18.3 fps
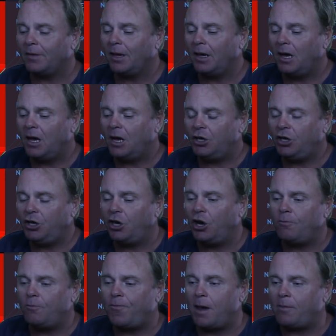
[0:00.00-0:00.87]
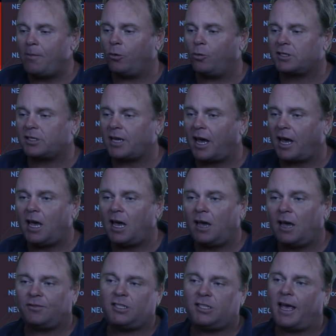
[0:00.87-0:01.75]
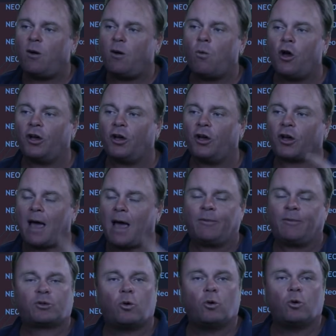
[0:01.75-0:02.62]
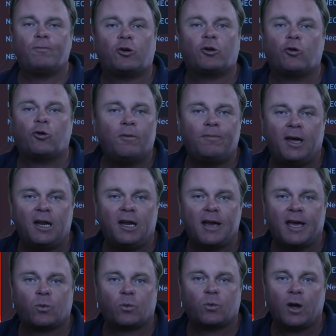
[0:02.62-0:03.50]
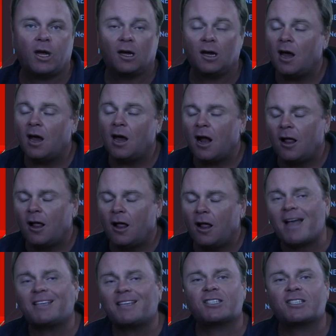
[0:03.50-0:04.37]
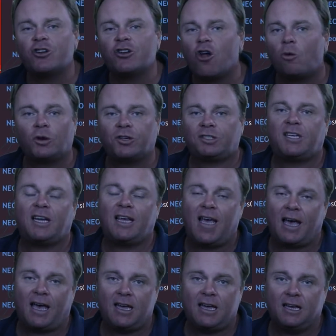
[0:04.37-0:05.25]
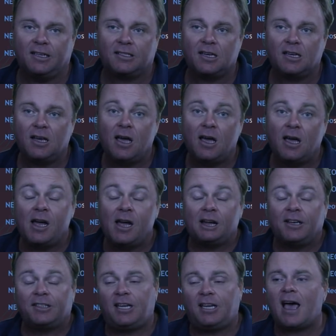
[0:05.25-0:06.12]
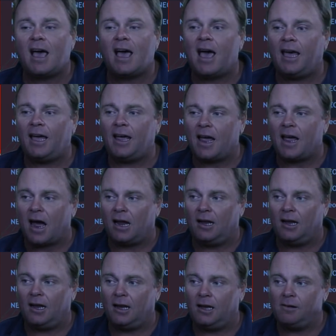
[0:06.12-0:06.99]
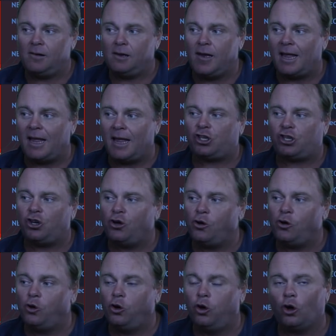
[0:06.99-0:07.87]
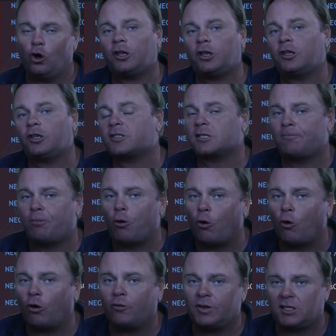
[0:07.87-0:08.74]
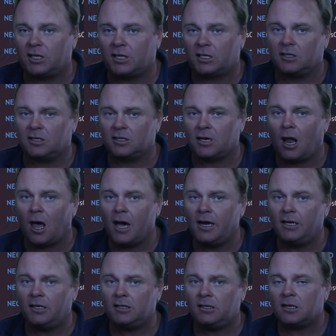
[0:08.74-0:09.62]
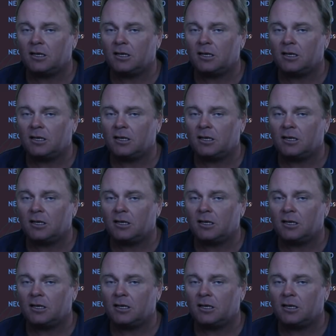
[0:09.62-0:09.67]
you know, people will say, if TA works, how much will Bitcoin be next week? That's not what TA is. TA lets you look at the support and resistance lines.